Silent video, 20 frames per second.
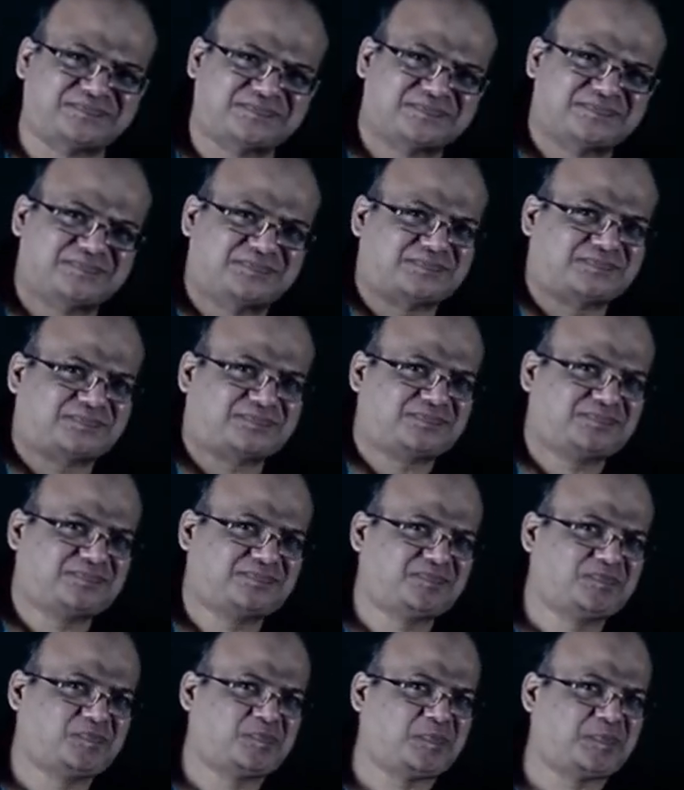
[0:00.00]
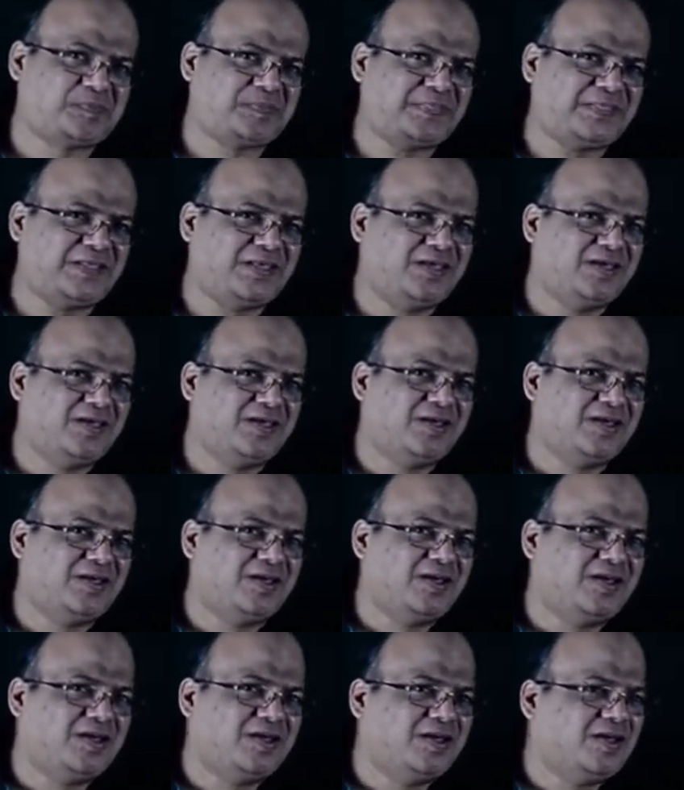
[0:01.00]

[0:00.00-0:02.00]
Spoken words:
[no speech]